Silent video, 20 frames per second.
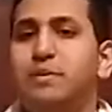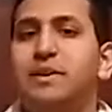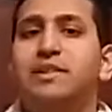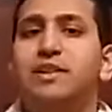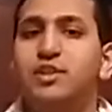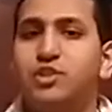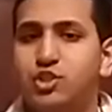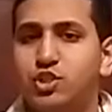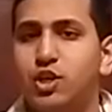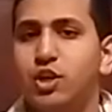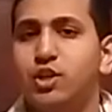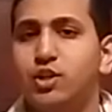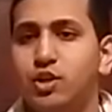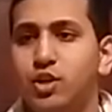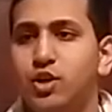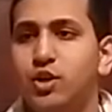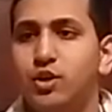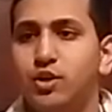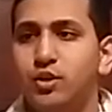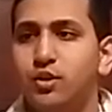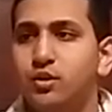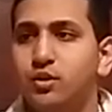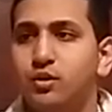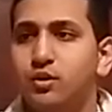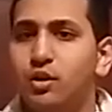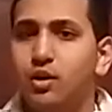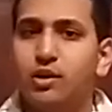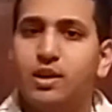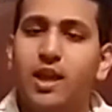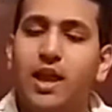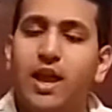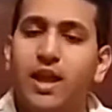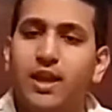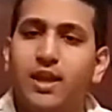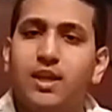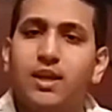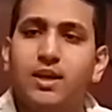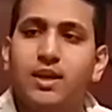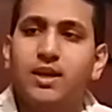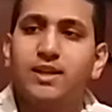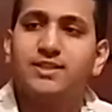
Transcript: be legit good, okay?